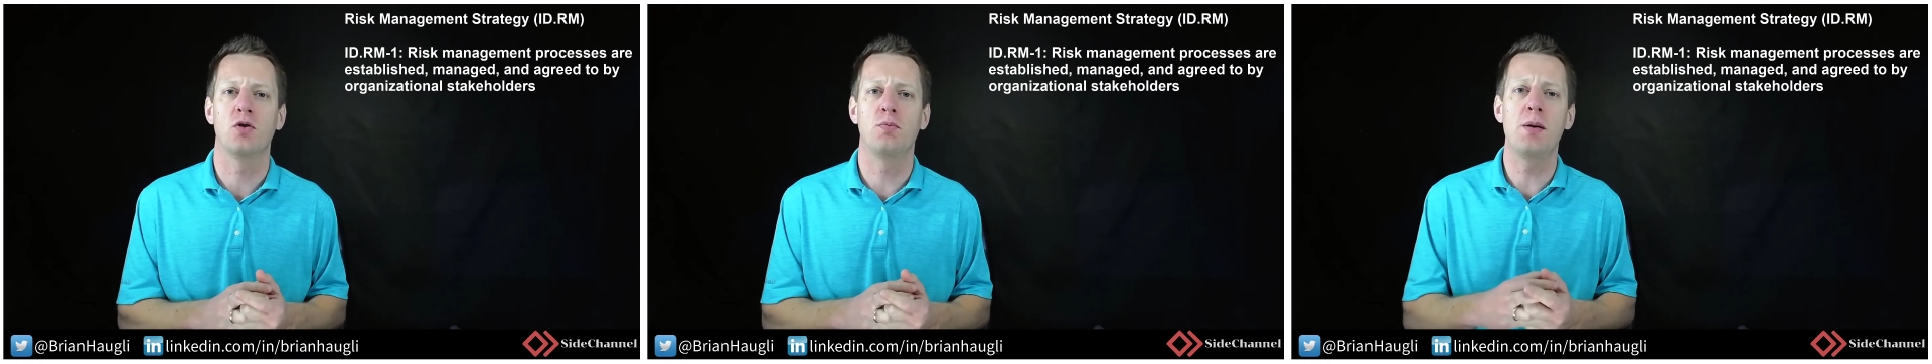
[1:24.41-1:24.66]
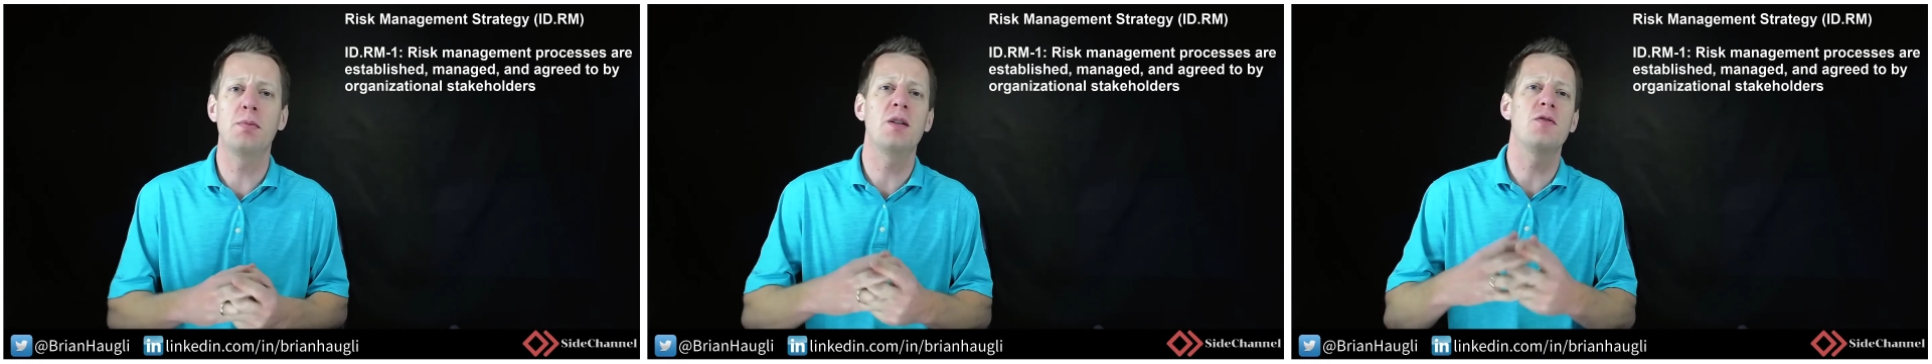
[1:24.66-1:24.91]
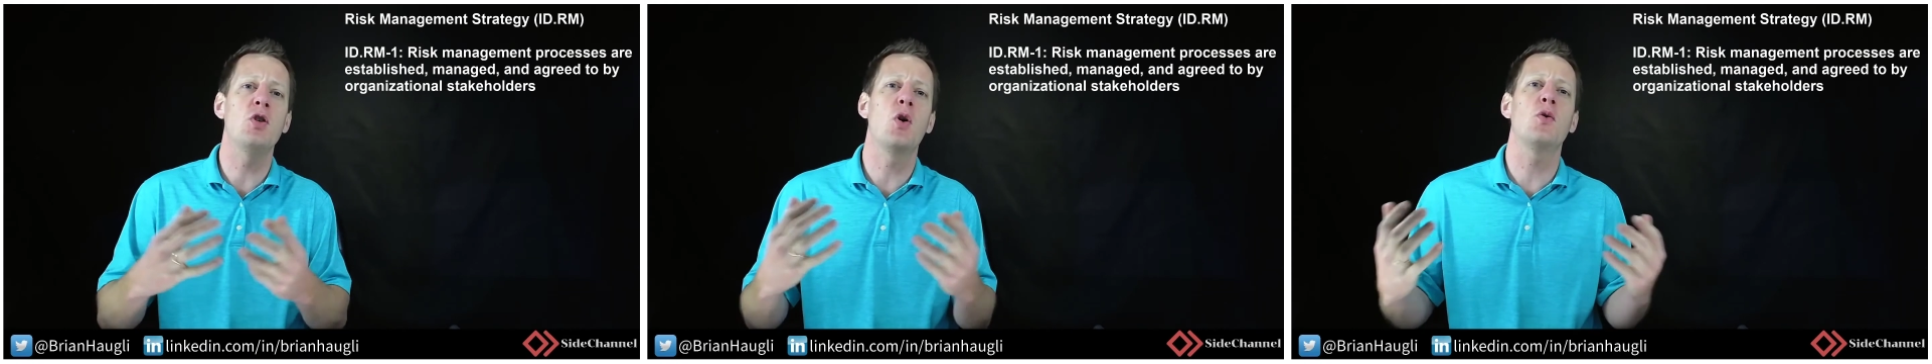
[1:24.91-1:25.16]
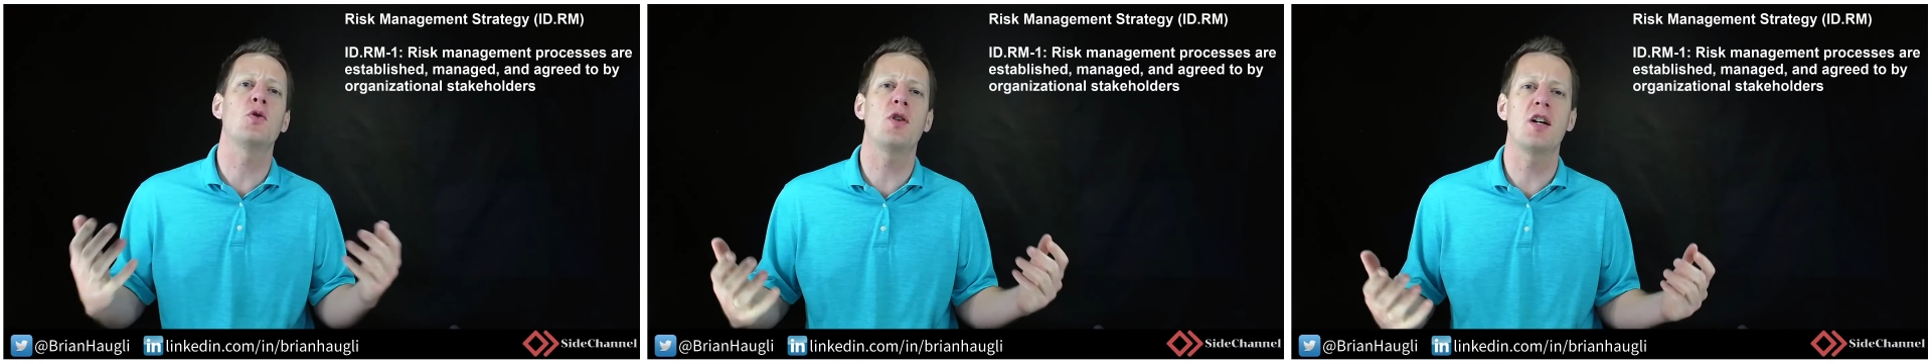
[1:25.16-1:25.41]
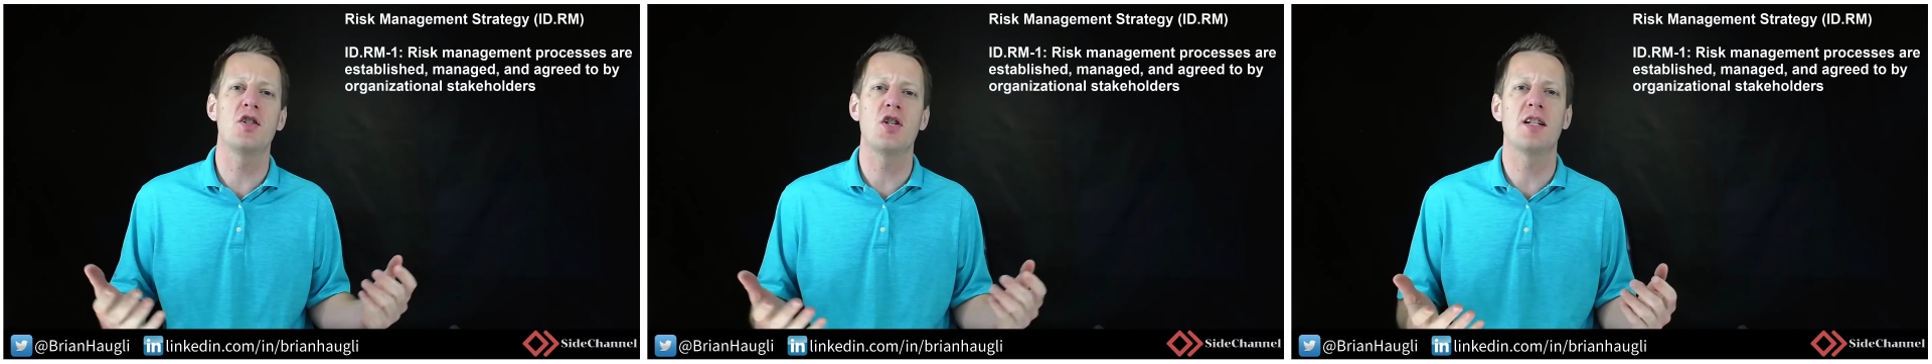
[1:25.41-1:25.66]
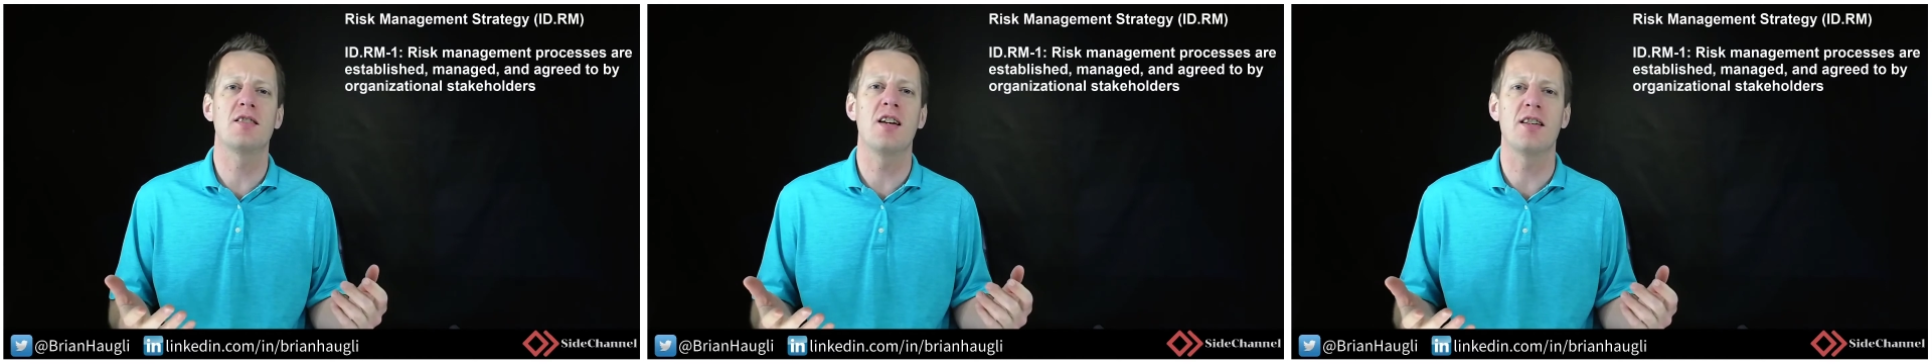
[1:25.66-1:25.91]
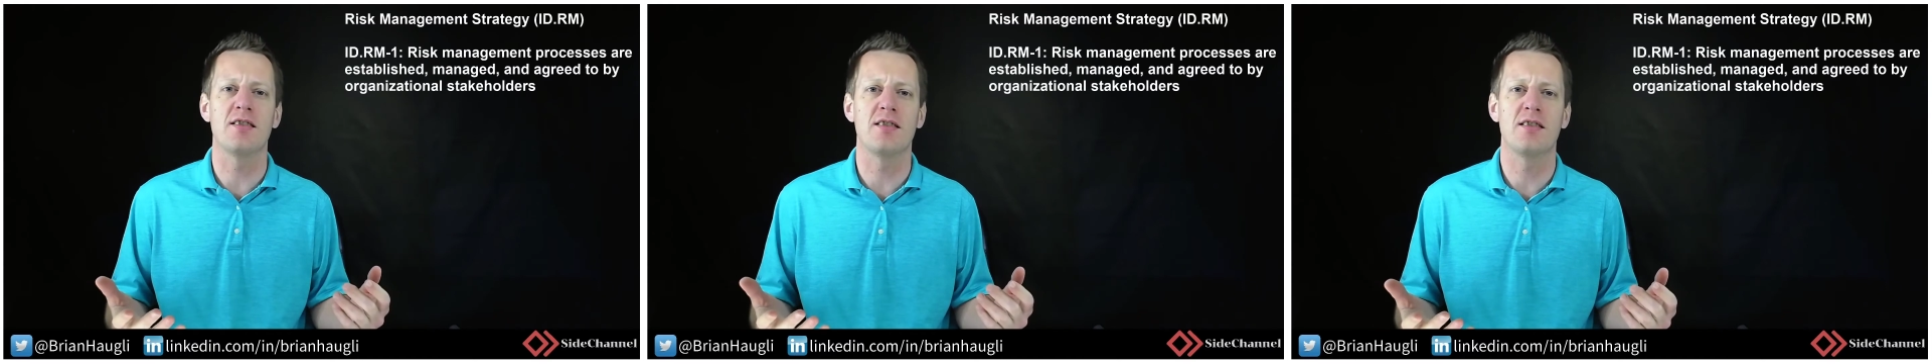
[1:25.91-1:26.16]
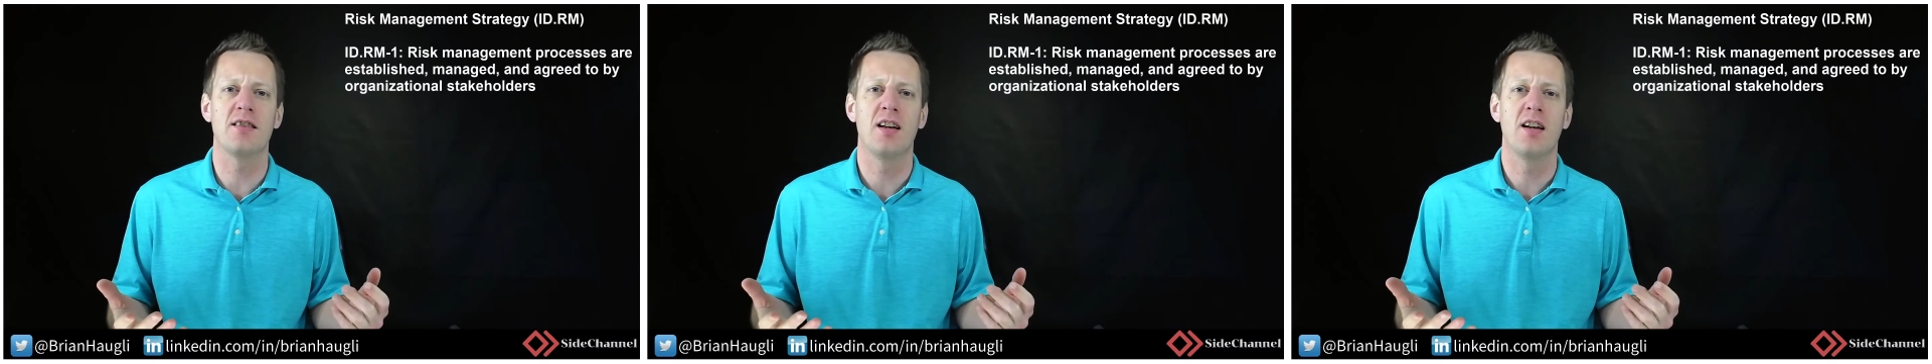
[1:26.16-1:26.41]
Do people even know the strategy
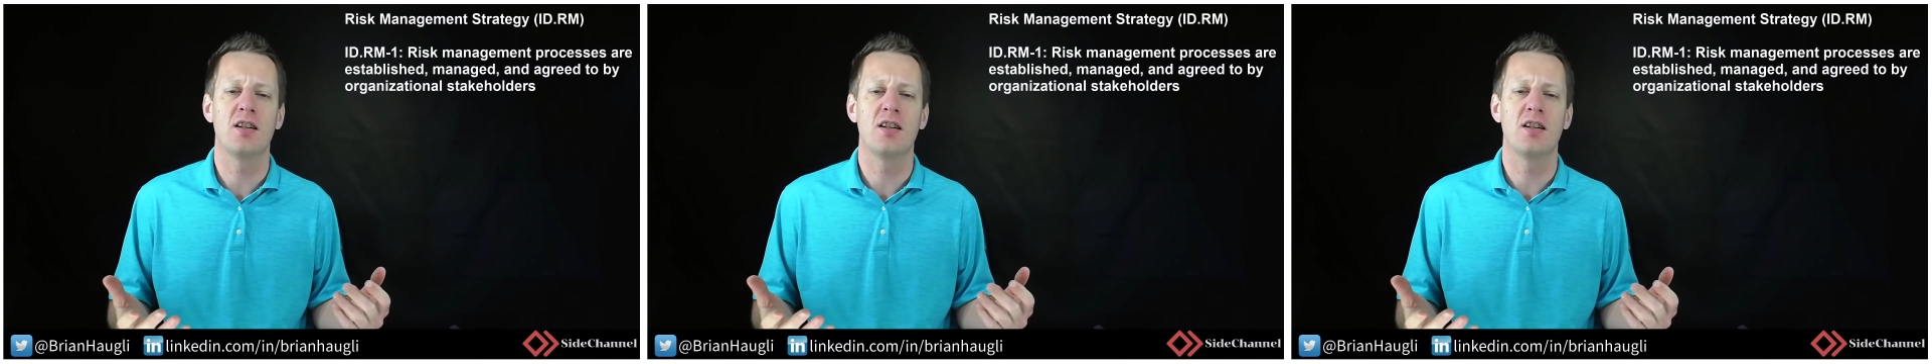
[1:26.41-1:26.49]
exists?